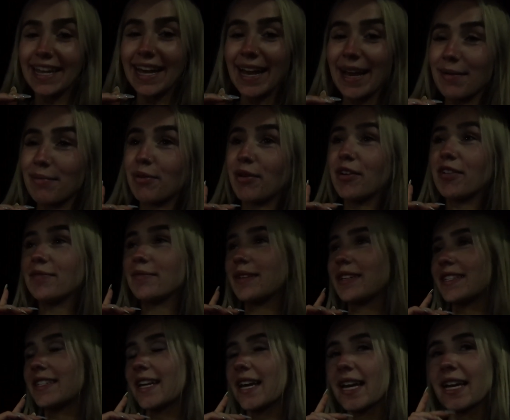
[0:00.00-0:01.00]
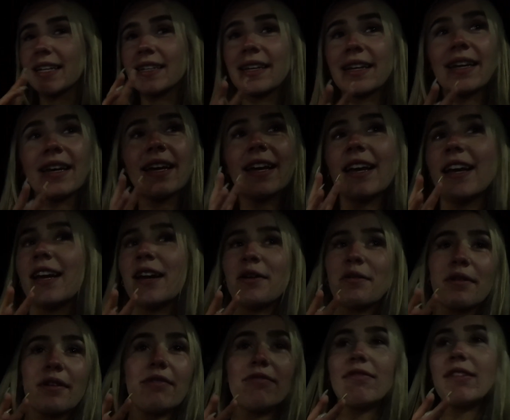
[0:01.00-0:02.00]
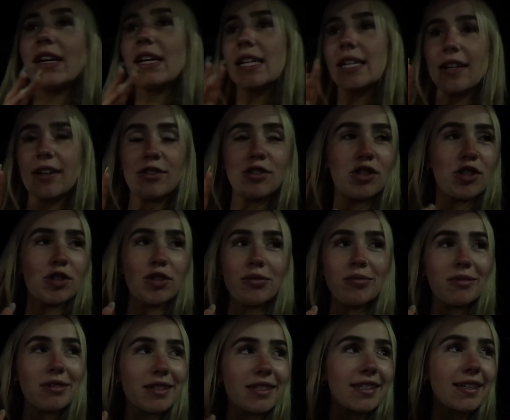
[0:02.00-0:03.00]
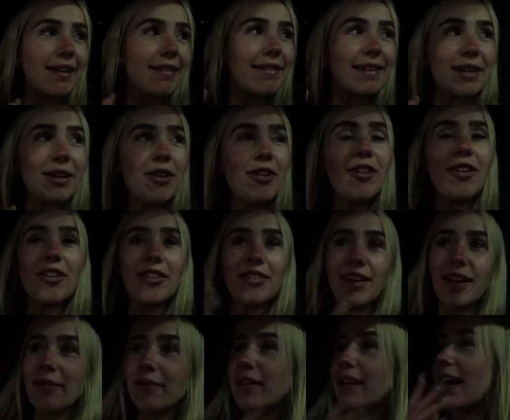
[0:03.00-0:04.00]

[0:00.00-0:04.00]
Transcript: airport of me saying, we're really unsure what's going on. Like we